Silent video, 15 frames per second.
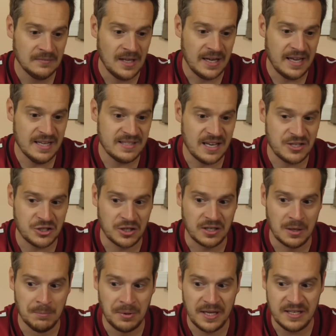I guess I shouldn't
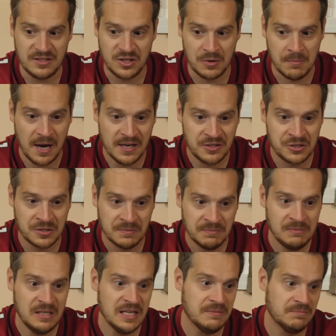complain too much.
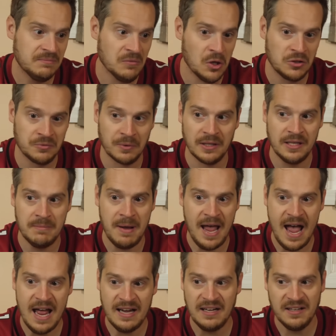He looked really
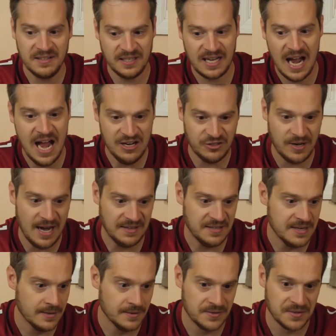bad and it's a contract
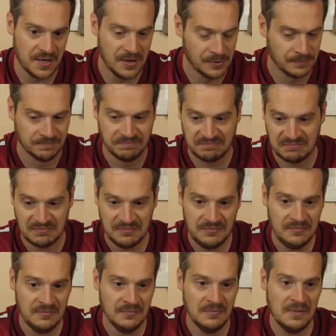year, so...
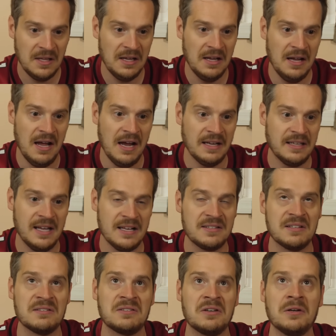I
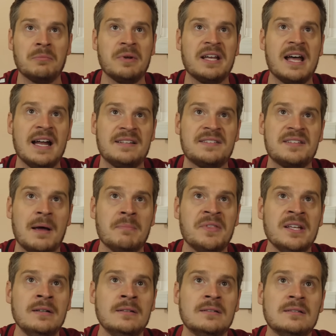guess it's good we got
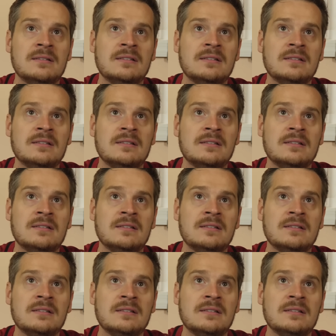something.